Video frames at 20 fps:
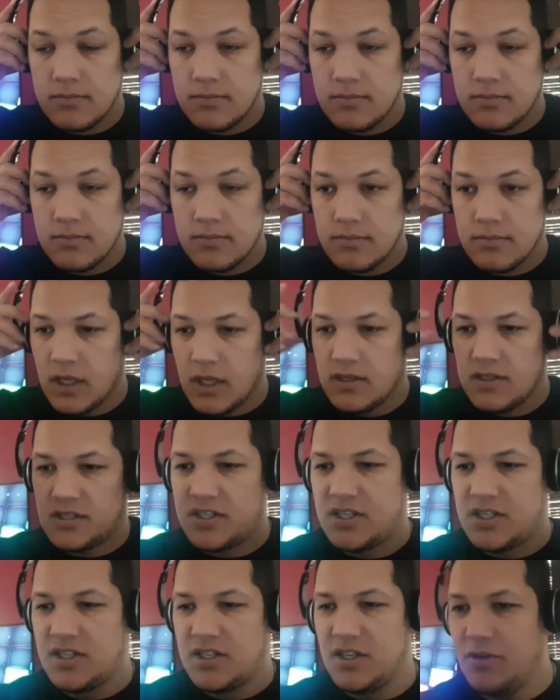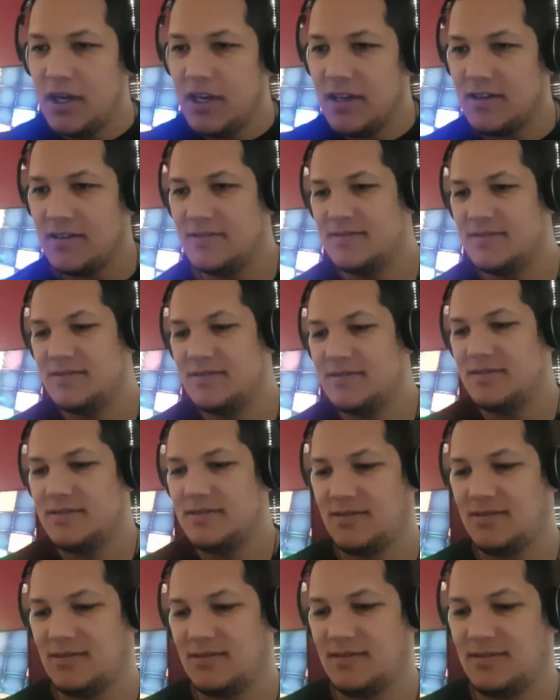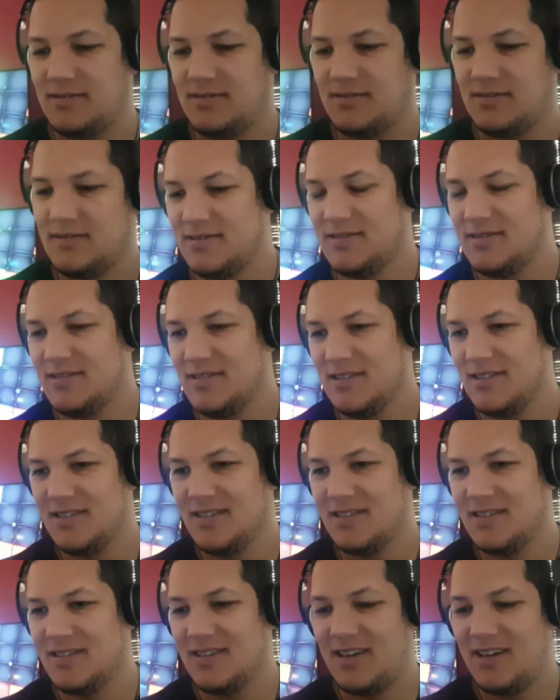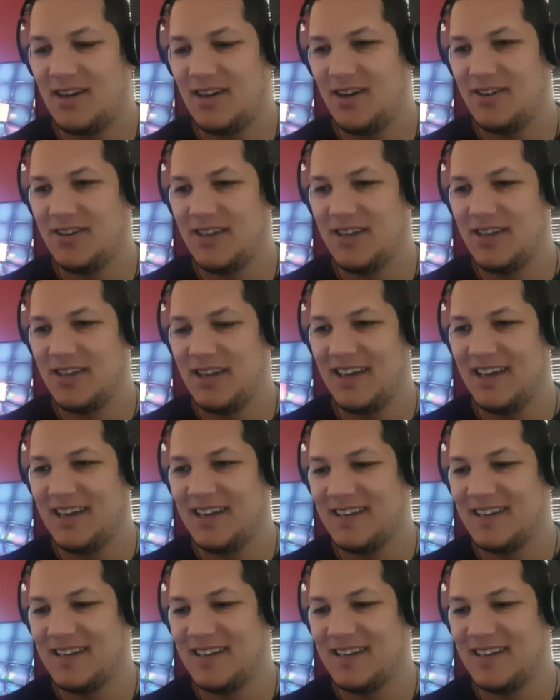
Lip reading: No Siri. Woman, no cry. Oh, yeah.